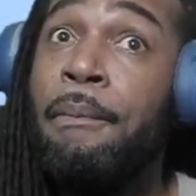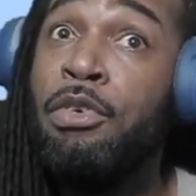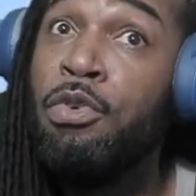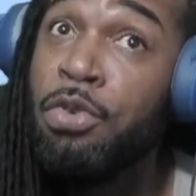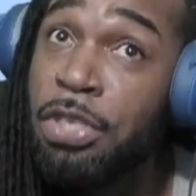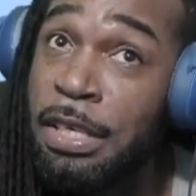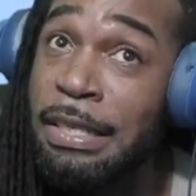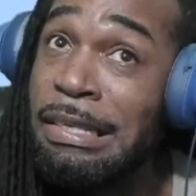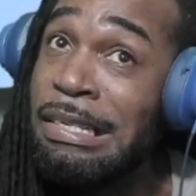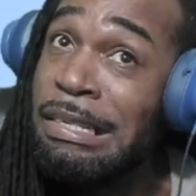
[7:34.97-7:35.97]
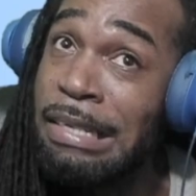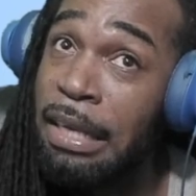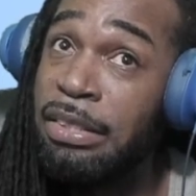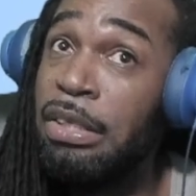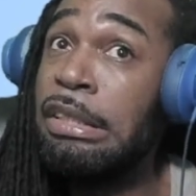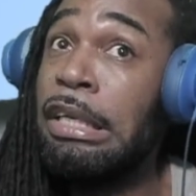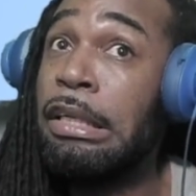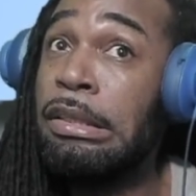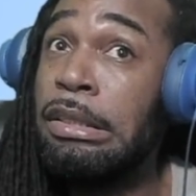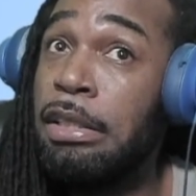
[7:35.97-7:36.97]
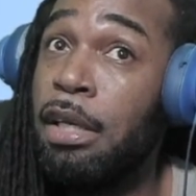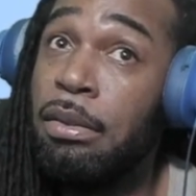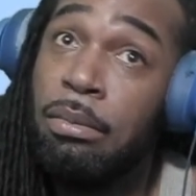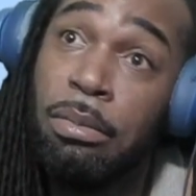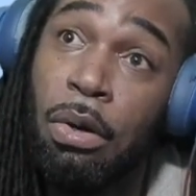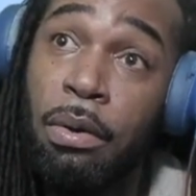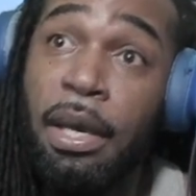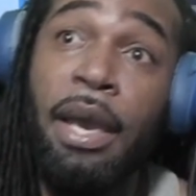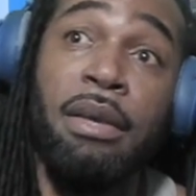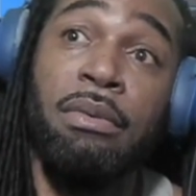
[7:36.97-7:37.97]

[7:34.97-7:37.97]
using Zens on next gen. Okay.